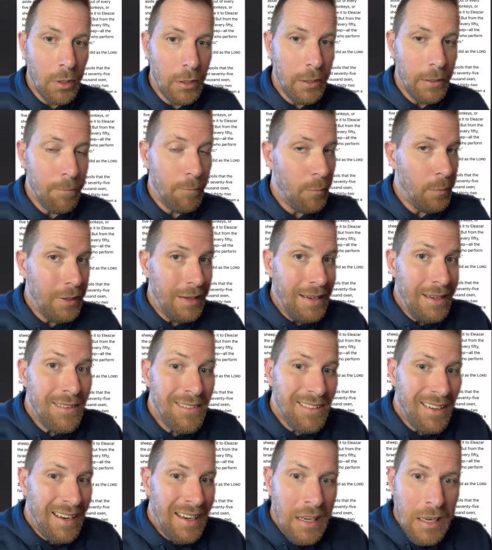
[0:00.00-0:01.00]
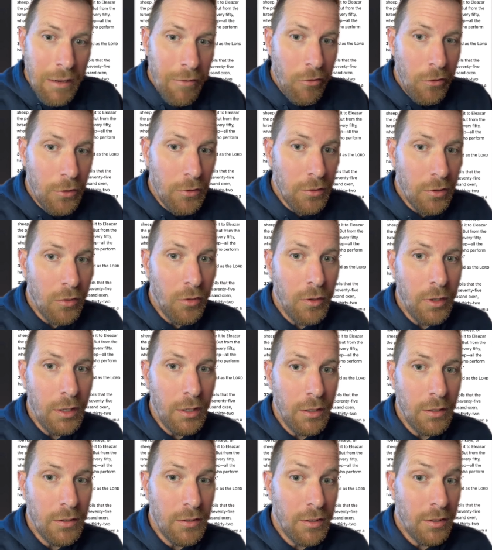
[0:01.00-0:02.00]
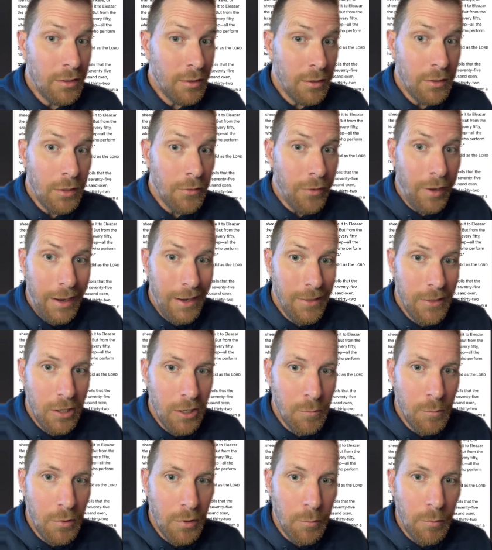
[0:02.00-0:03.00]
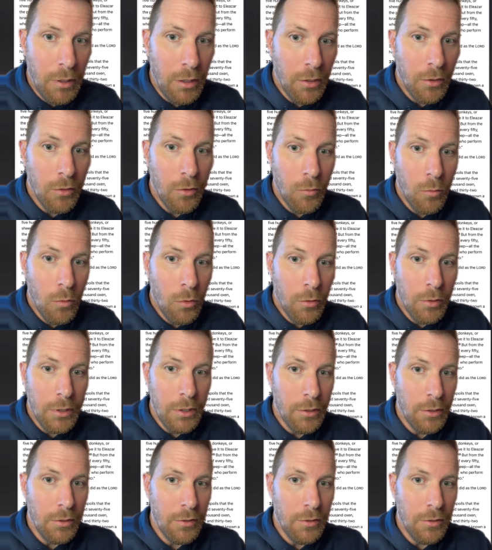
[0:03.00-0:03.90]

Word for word: But he didn't say any of those things. He said divide them among the warriors.